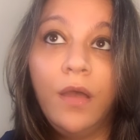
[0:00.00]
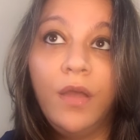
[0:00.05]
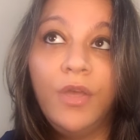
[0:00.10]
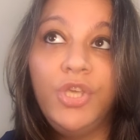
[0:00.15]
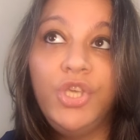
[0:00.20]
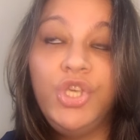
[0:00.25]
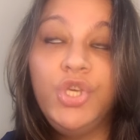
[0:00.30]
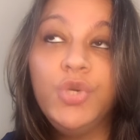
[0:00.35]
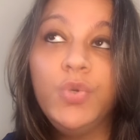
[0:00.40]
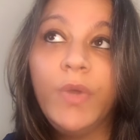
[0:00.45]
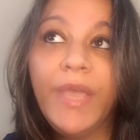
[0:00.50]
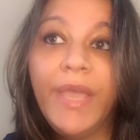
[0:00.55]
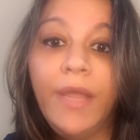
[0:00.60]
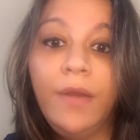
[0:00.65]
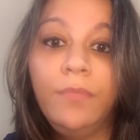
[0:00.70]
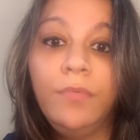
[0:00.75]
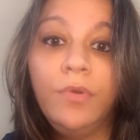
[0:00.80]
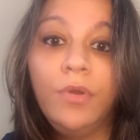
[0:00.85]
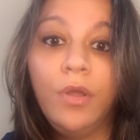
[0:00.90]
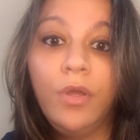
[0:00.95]
you
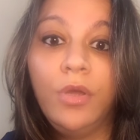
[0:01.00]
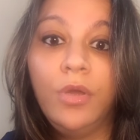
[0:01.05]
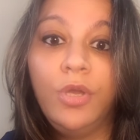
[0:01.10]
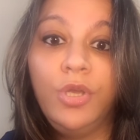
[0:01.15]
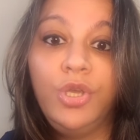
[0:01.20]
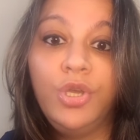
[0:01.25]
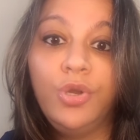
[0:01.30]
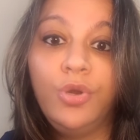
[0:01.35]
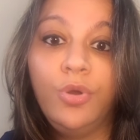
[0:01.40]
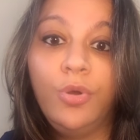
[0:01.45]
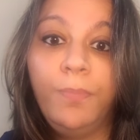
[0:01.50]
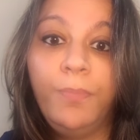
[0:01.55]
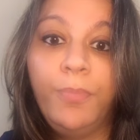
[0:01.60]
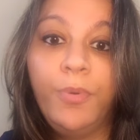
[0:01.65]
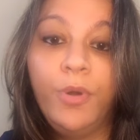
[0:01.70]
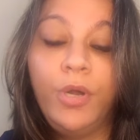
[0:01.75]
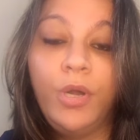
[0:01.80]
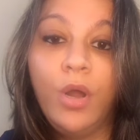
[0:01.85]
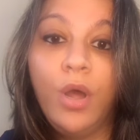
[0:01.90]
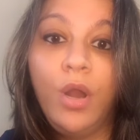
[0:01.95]
can,
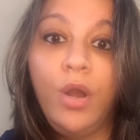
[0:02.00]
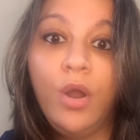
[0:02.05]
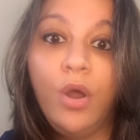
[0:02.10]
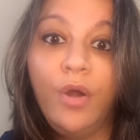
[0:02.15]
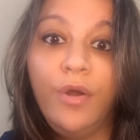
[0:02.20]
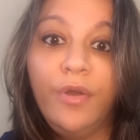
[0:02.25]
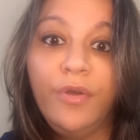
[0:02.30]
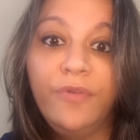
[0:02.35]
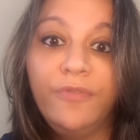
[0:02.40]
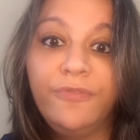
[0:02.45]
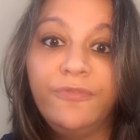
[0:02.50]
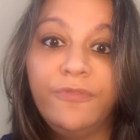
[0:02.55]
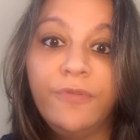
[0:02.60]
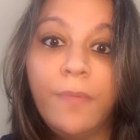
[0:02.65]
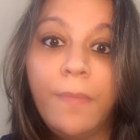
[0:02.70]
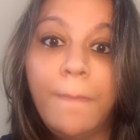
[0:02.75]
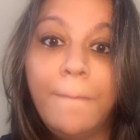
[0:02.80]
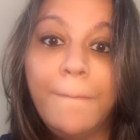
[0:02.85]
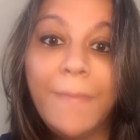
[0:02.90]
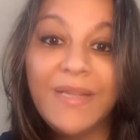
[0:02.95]
put a lot of
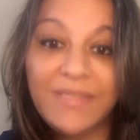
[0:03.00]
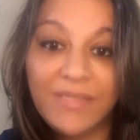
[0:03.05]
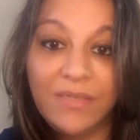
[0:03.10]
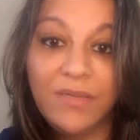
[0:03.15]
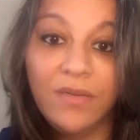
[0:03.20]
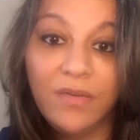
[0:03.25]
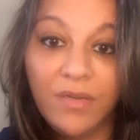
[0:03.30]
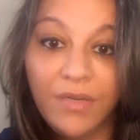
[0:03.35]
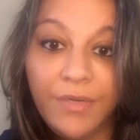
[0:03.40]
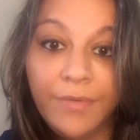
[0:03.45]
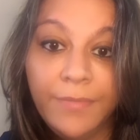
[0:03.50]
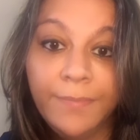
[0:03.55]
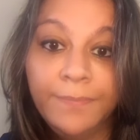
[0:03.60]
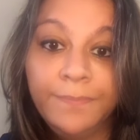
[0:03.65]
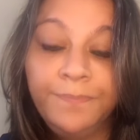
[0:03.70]
mustard,